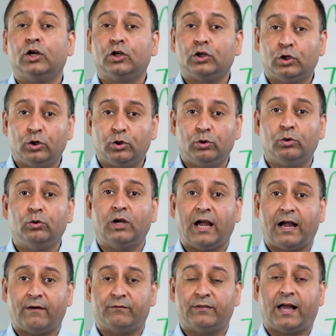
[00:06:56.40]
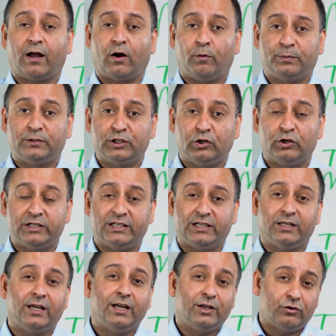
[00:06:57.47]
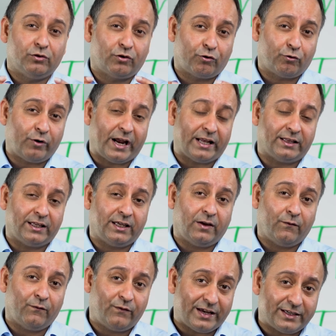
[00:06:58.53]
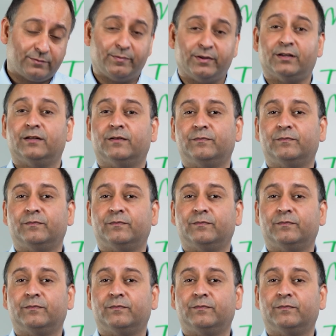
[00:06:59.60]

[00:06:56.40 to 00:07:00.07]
You have that opportunity to create the investment.